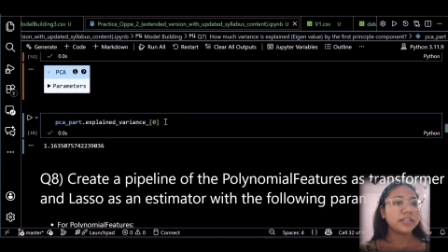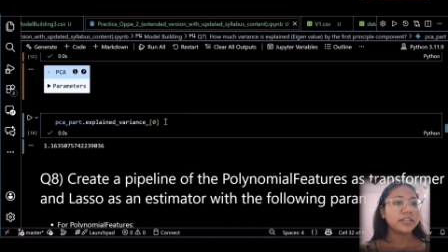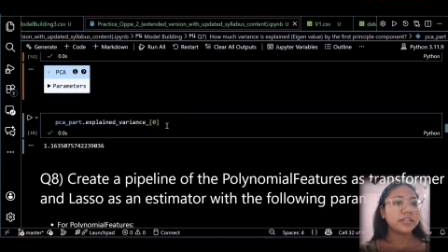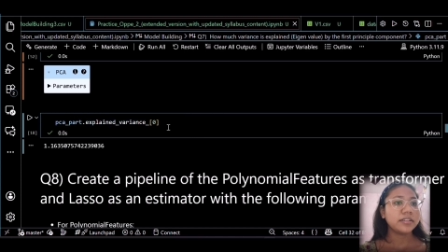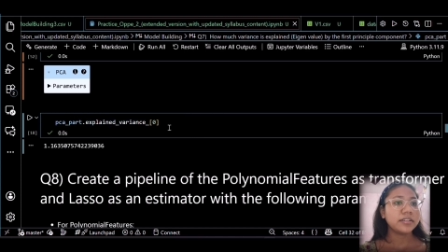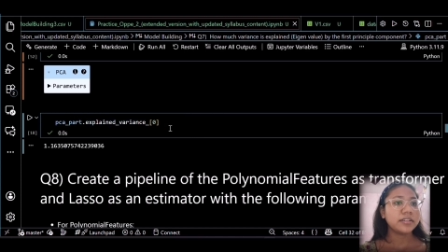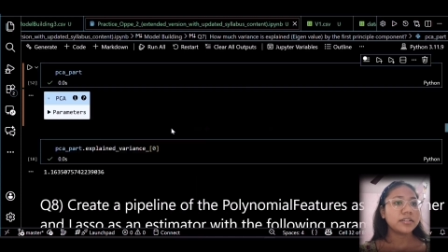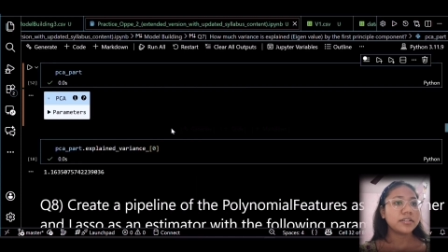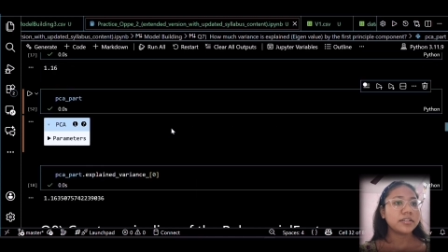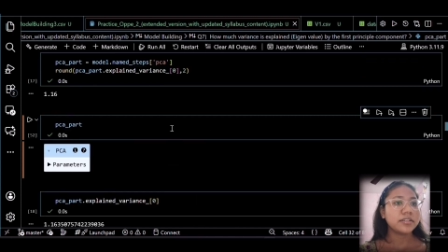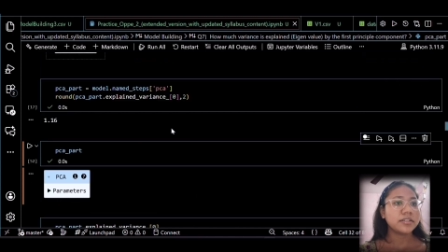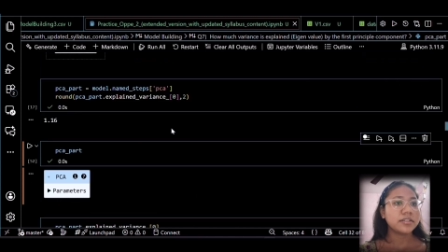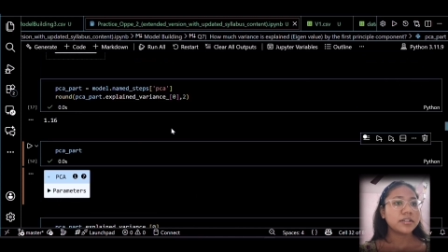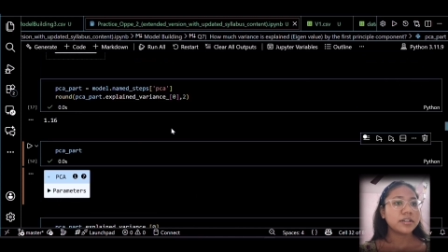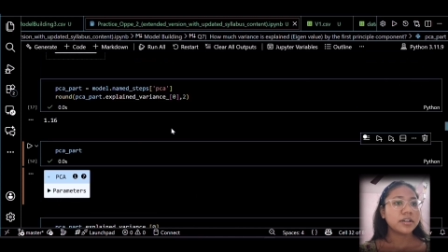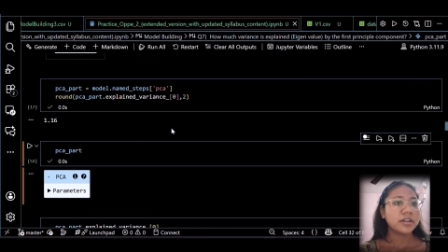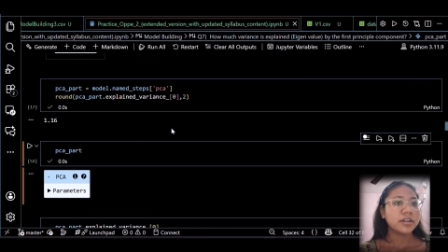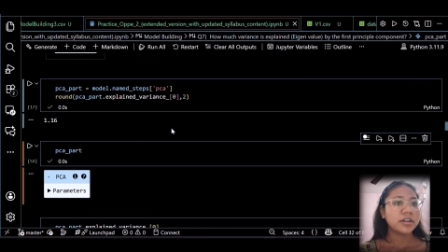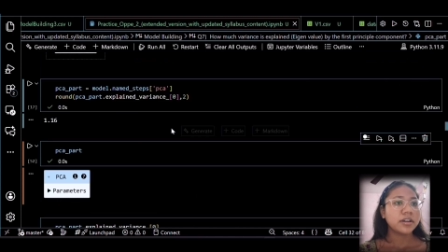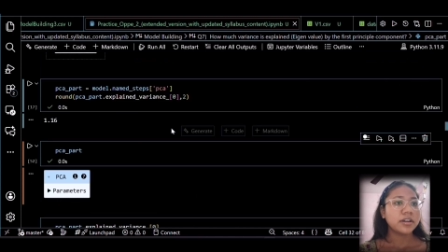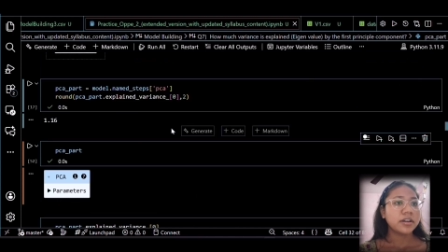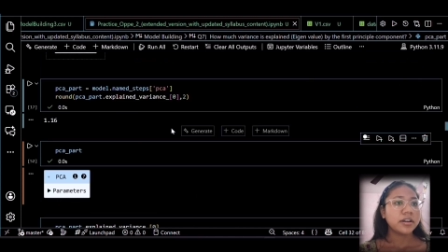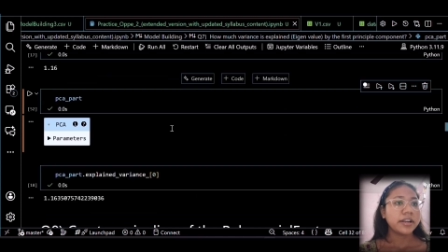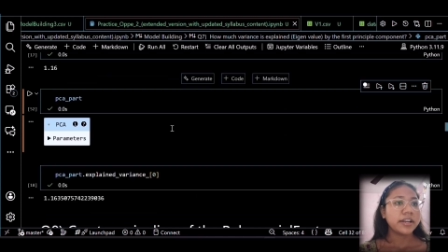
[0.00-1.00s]
this
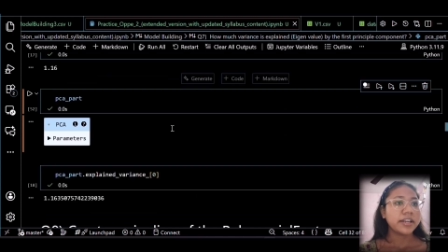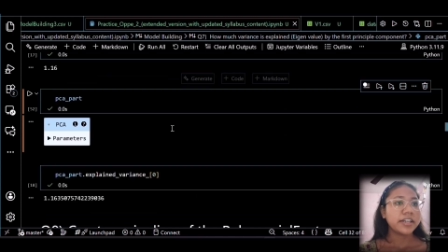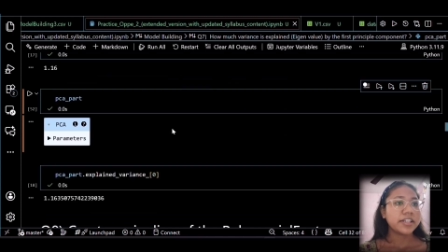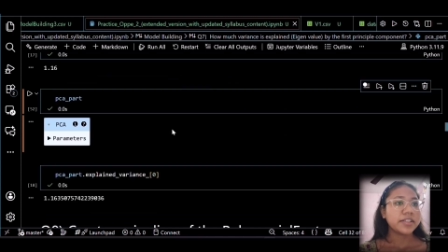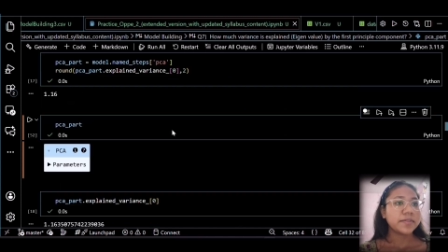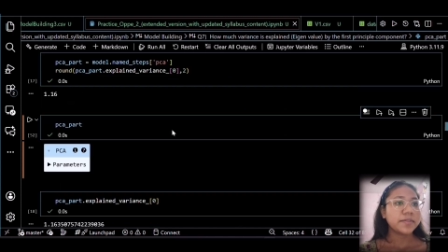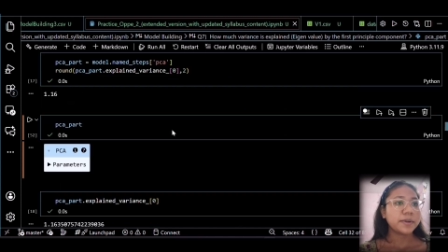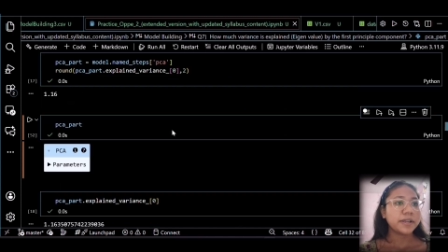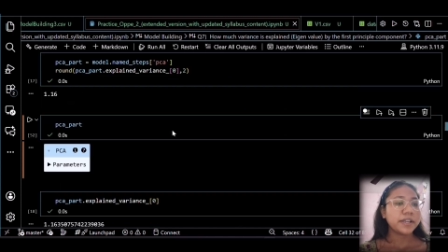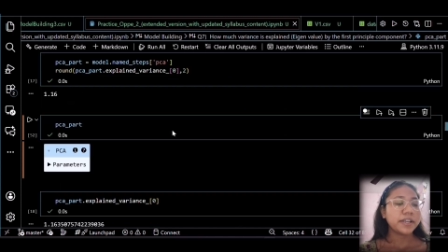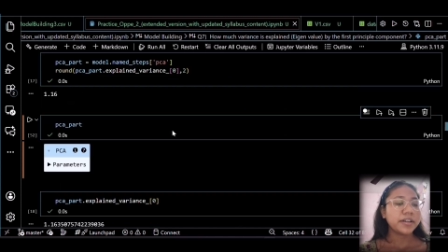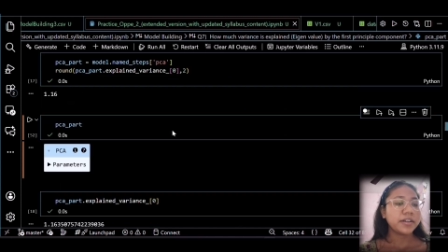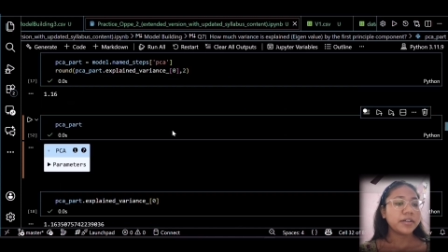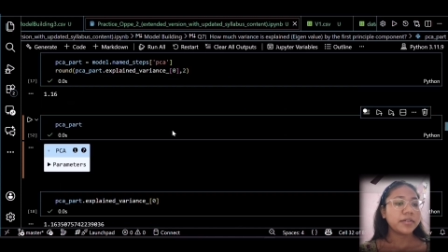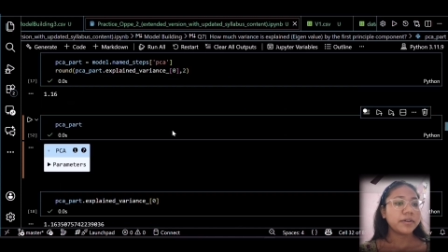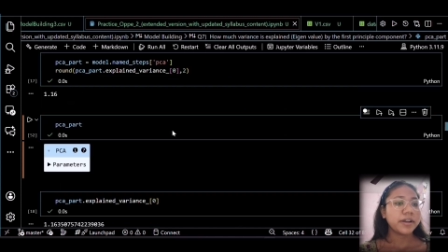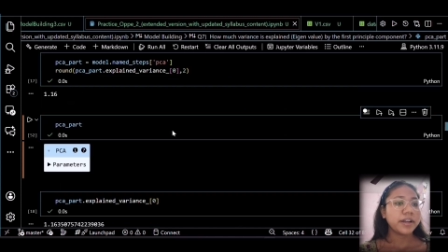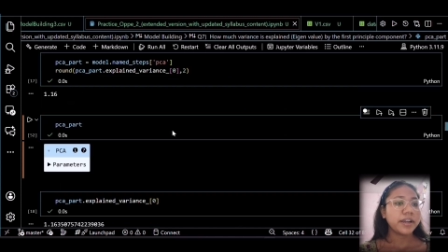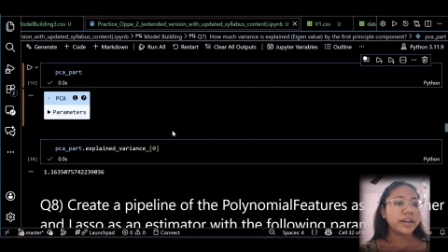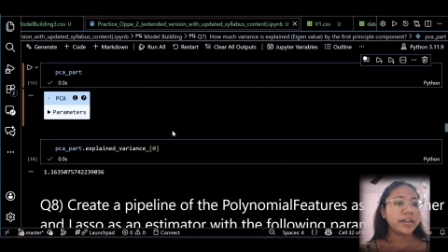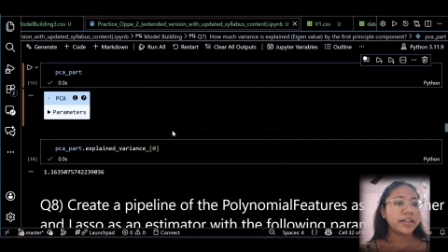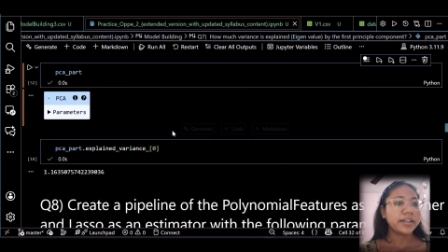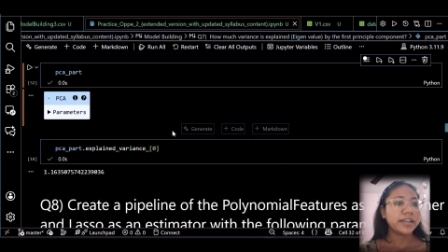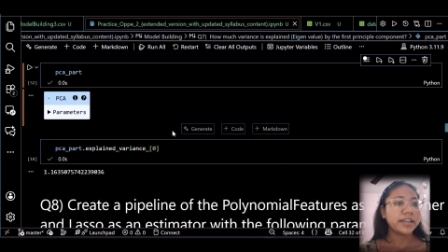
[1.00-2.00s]
explained
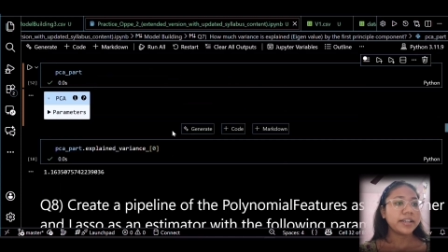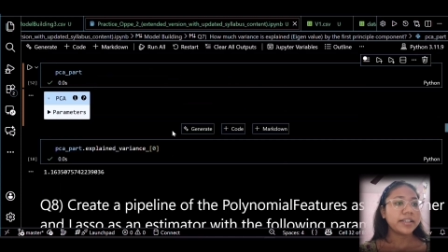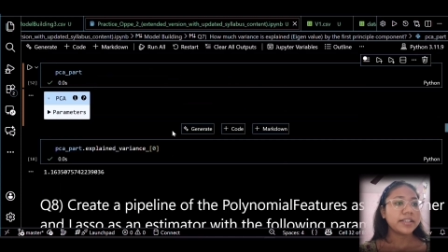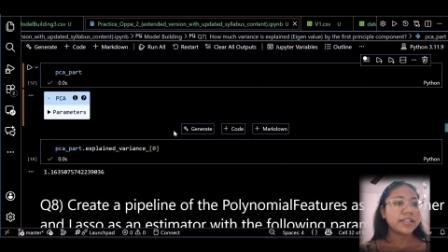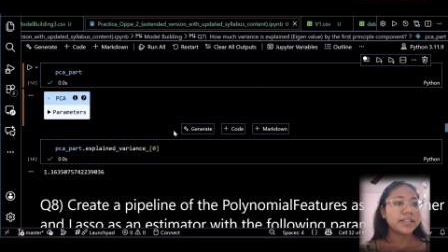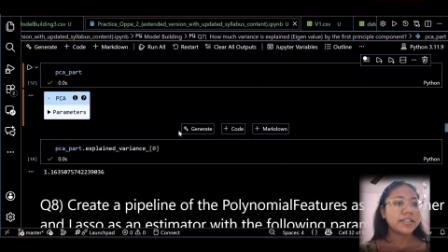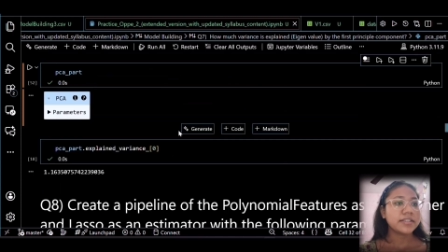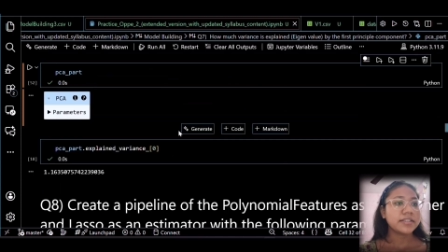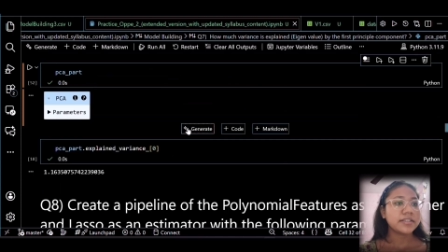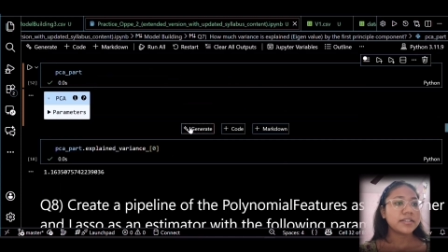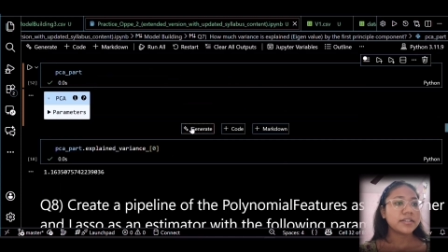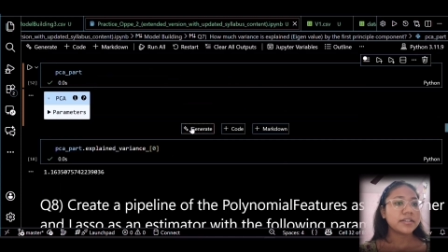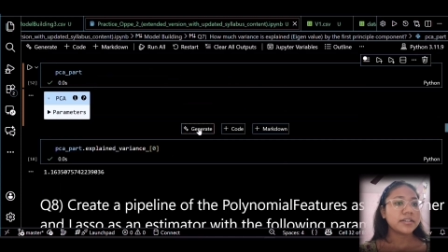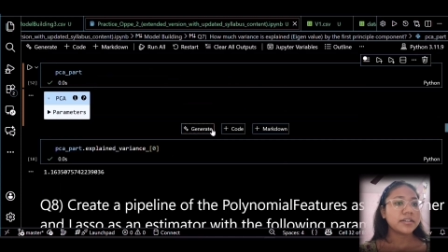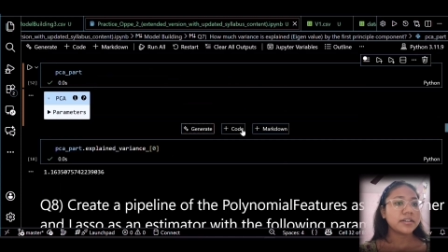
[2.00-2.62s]
variance